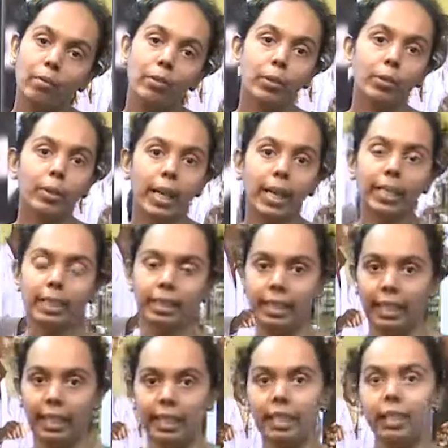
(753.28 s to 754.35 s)
you can
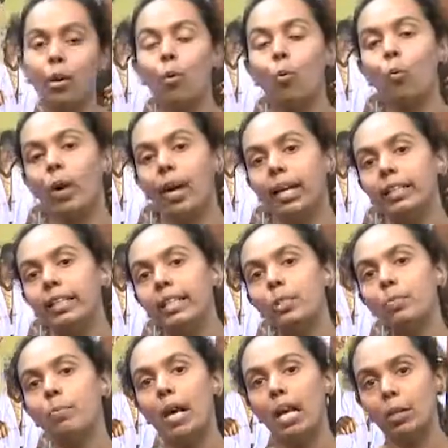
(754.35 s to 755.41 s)
think why this
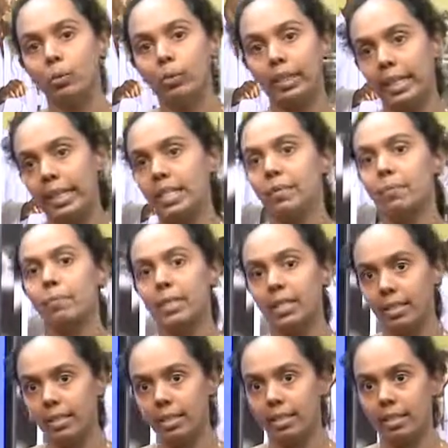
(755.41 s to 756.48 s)
balloon is
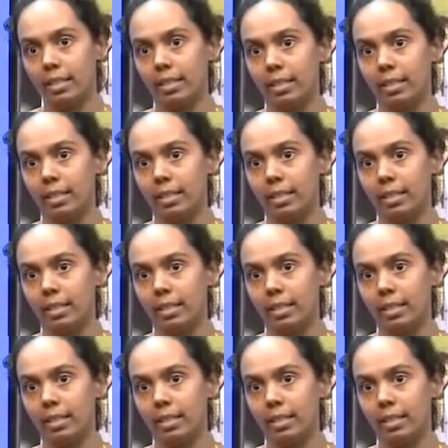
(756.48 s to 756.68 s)
burst.